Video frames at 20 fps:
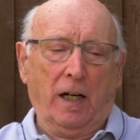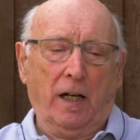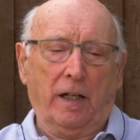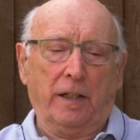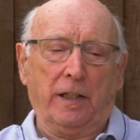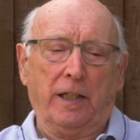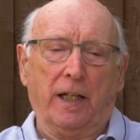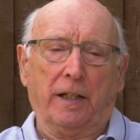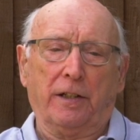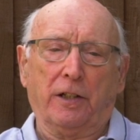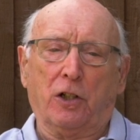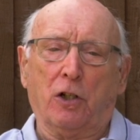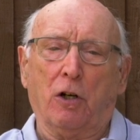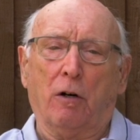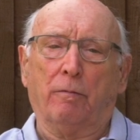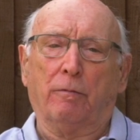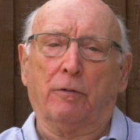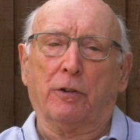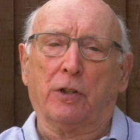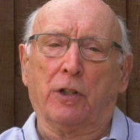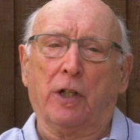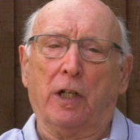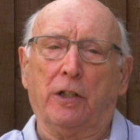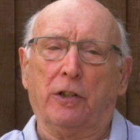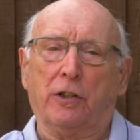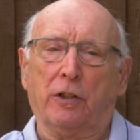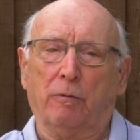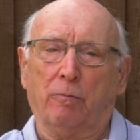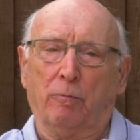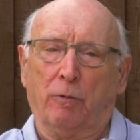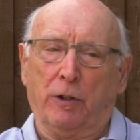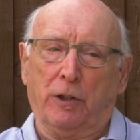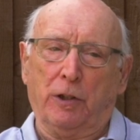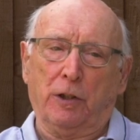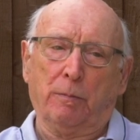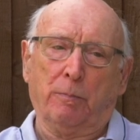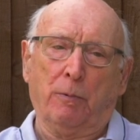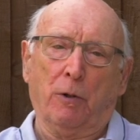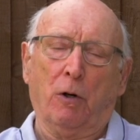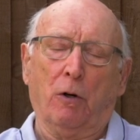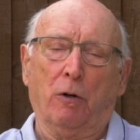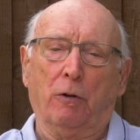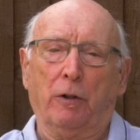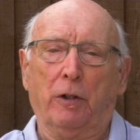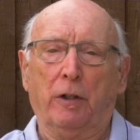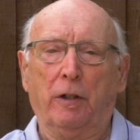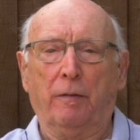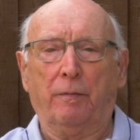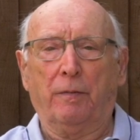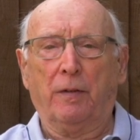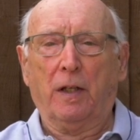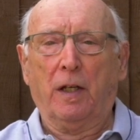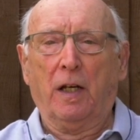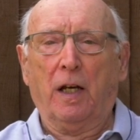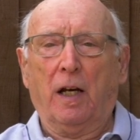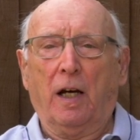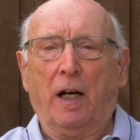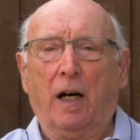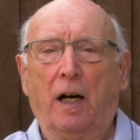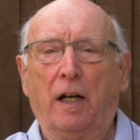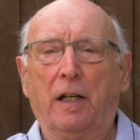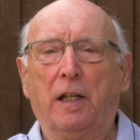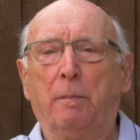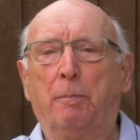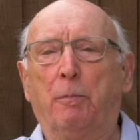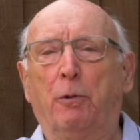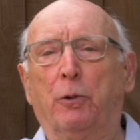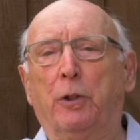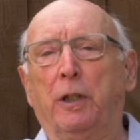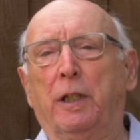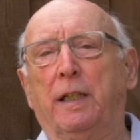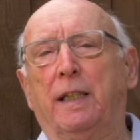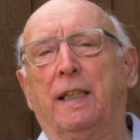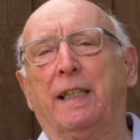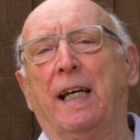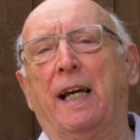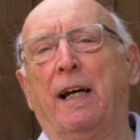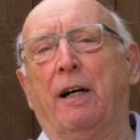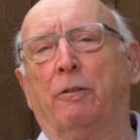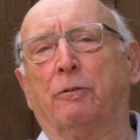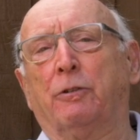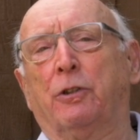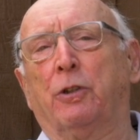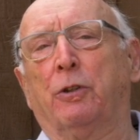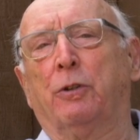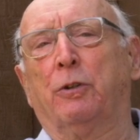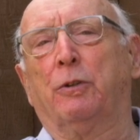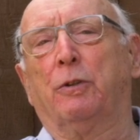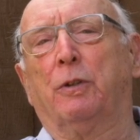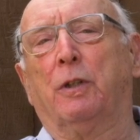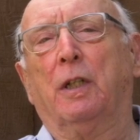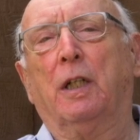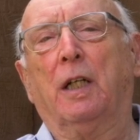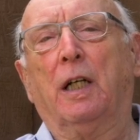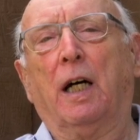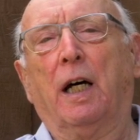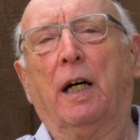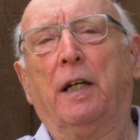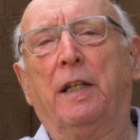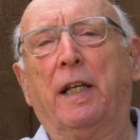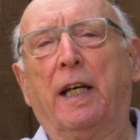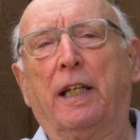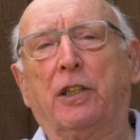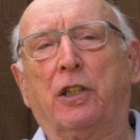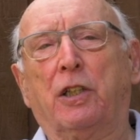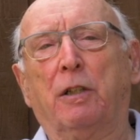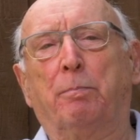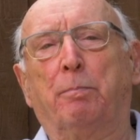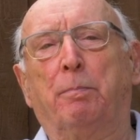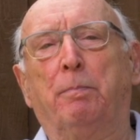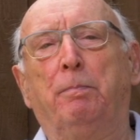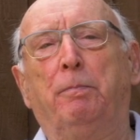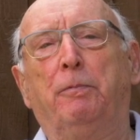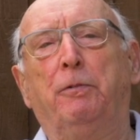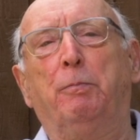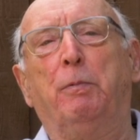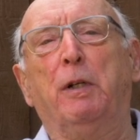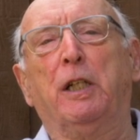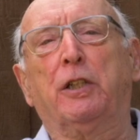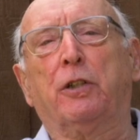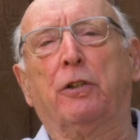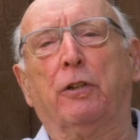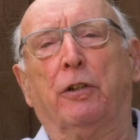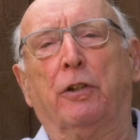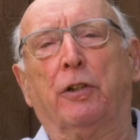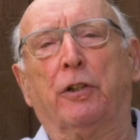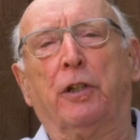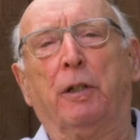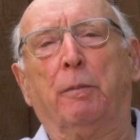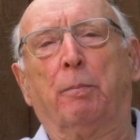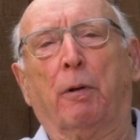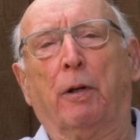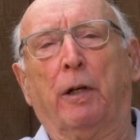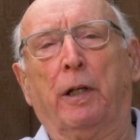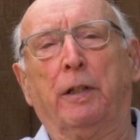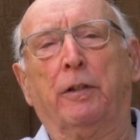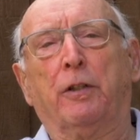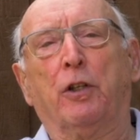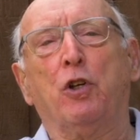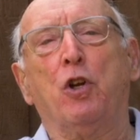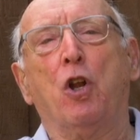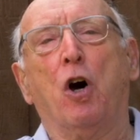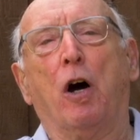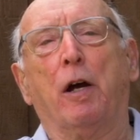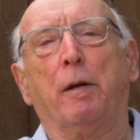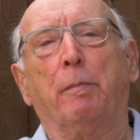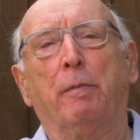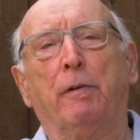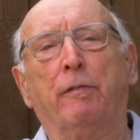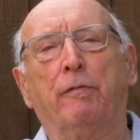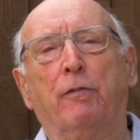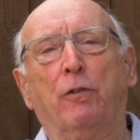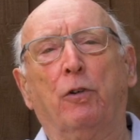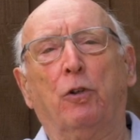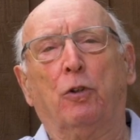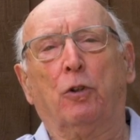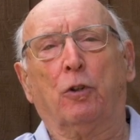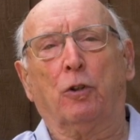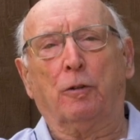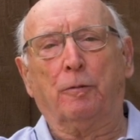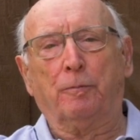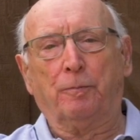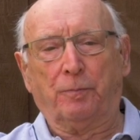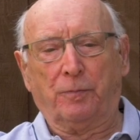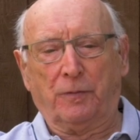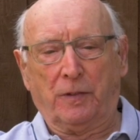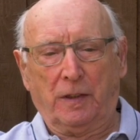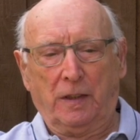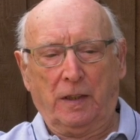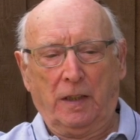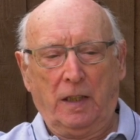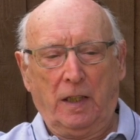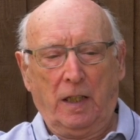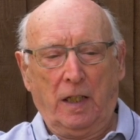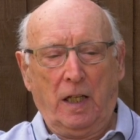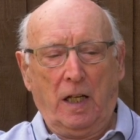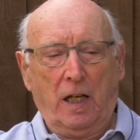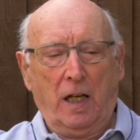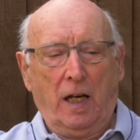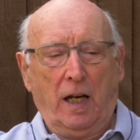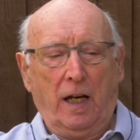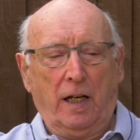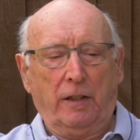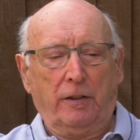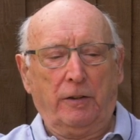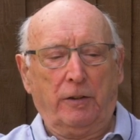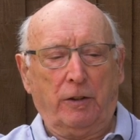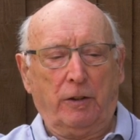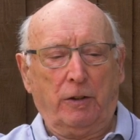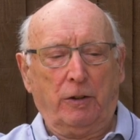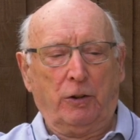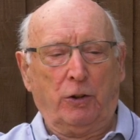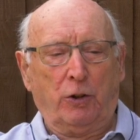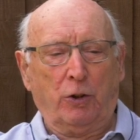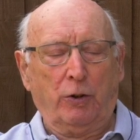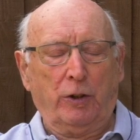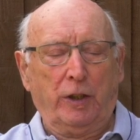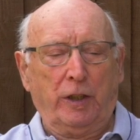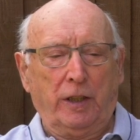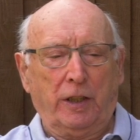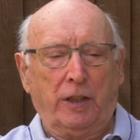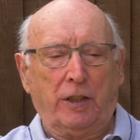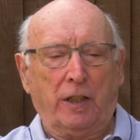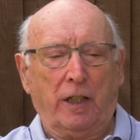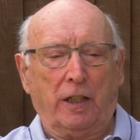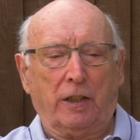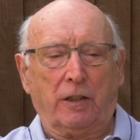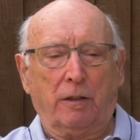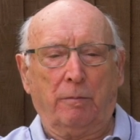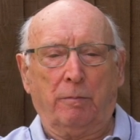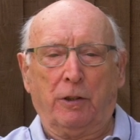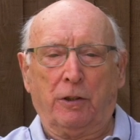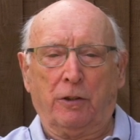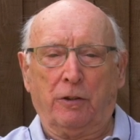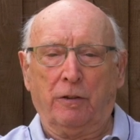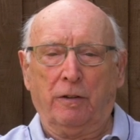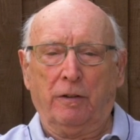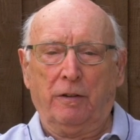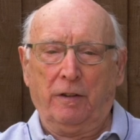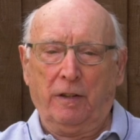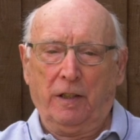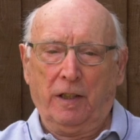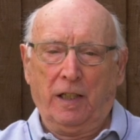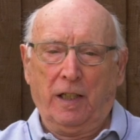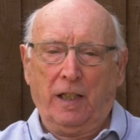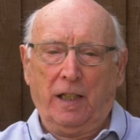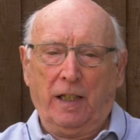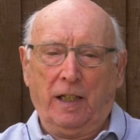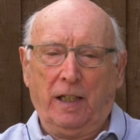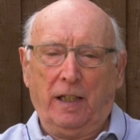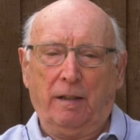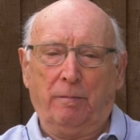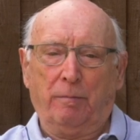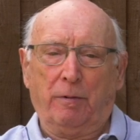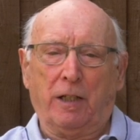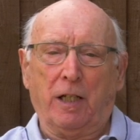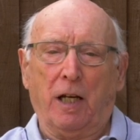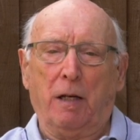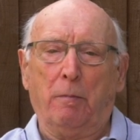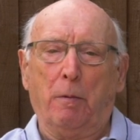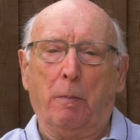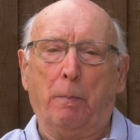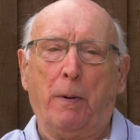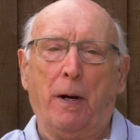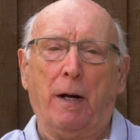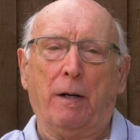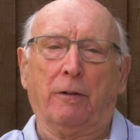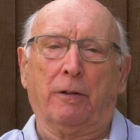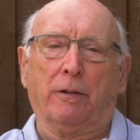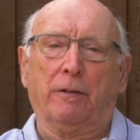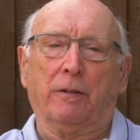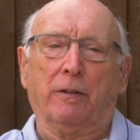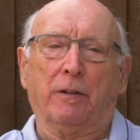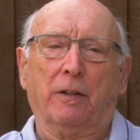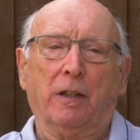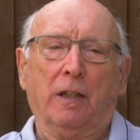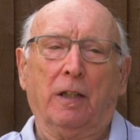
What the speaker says: And he had a conversation with his partner, and he put it down to an exhibition that he played the night before. And during this exhibition, it became apparent